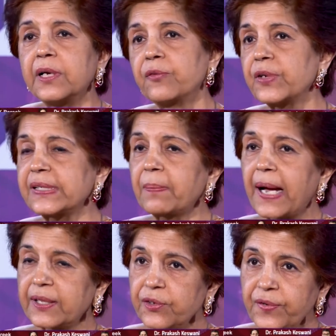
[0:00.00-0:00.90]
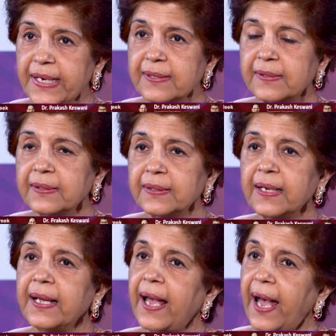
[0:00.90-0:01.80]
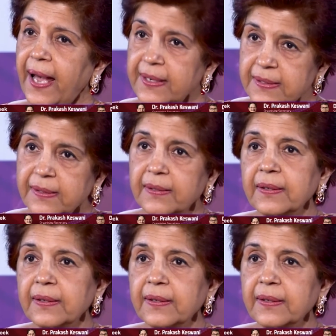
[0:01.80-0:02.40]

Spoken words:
for some other reason, and